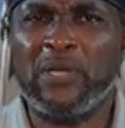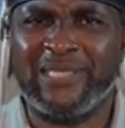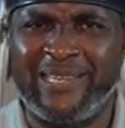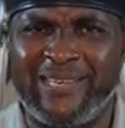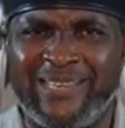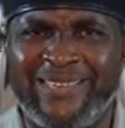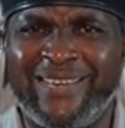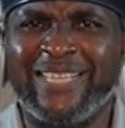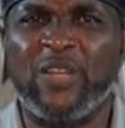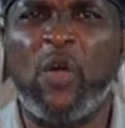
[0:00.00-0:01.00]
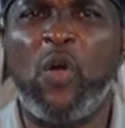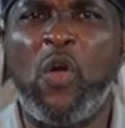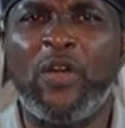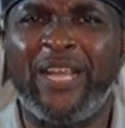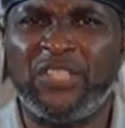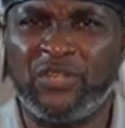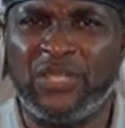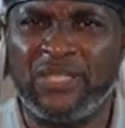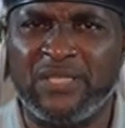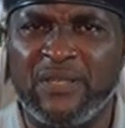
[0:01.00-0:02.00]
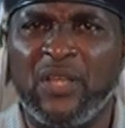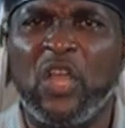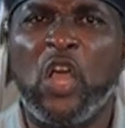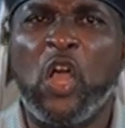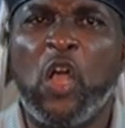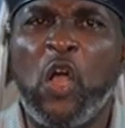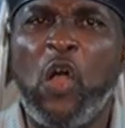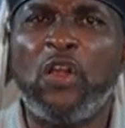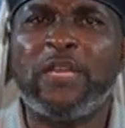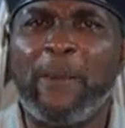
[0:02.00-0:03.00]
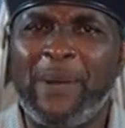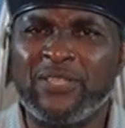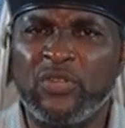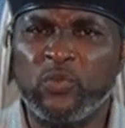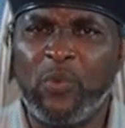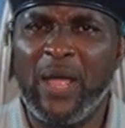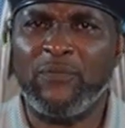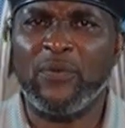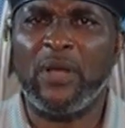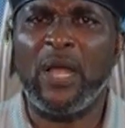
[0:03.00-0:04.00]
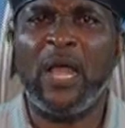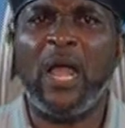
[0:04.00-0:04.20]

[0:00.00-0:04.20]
is puzzling that other churches call their pastor's wife